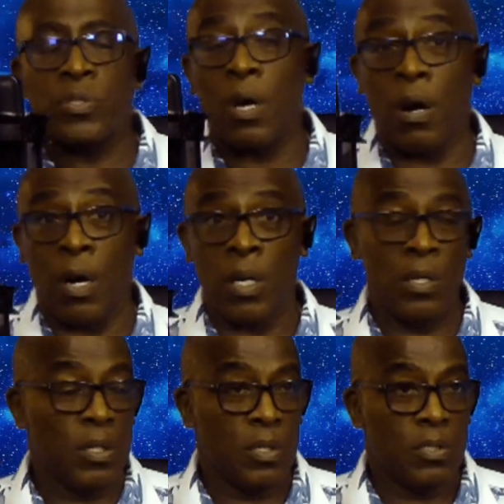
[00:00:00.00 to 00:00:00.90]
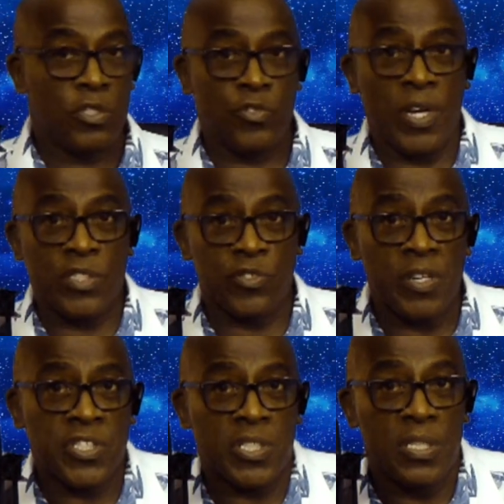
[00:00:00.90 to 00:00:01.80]
us our
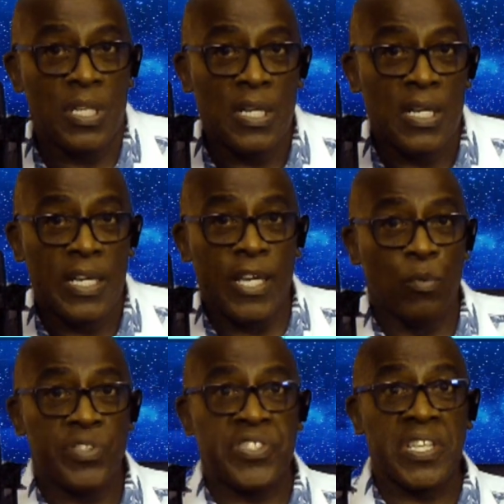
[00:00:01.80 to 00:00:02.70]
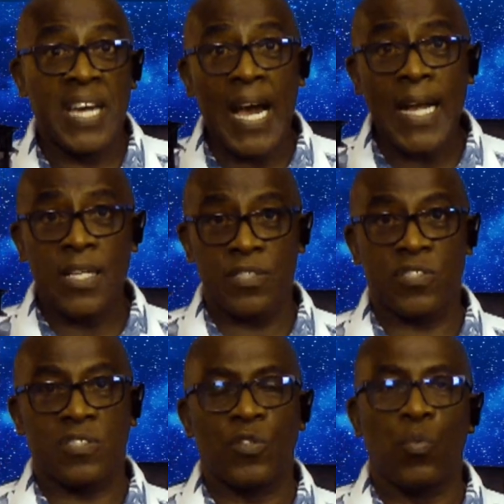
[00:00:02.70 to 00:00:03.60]
transgression. It was to guide
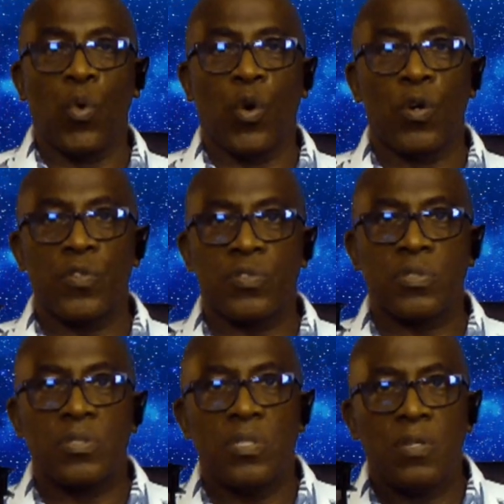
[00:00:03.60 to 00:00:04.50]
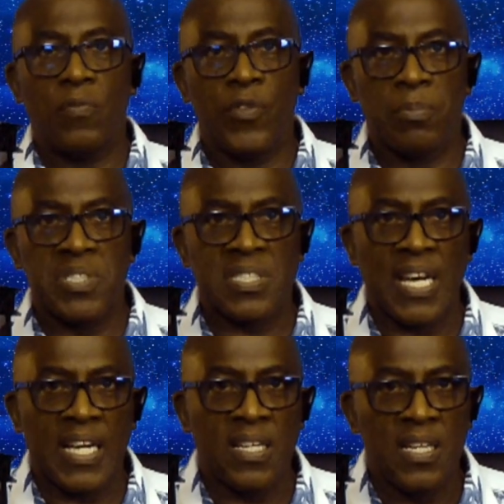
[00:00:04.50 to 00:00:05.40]
us towards the
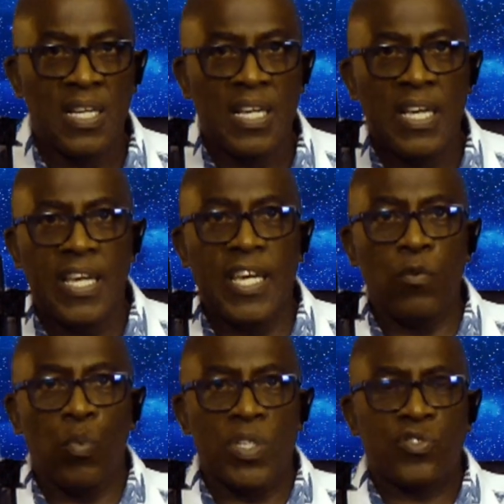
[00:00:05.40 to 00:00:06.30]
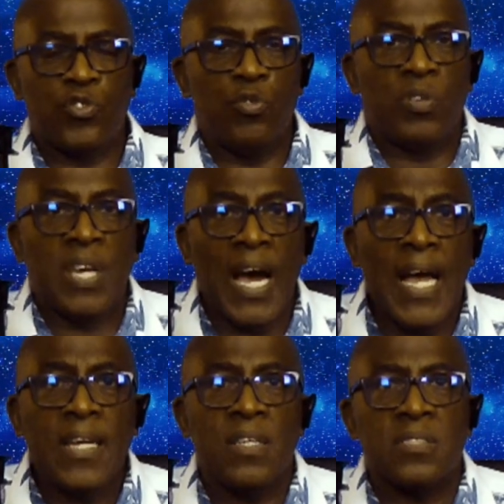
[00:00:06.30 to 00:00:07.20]
Messiah. It was to
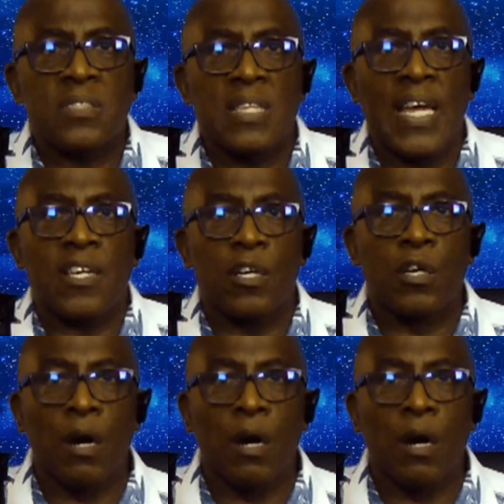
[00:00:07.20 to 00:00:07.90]
guide us like a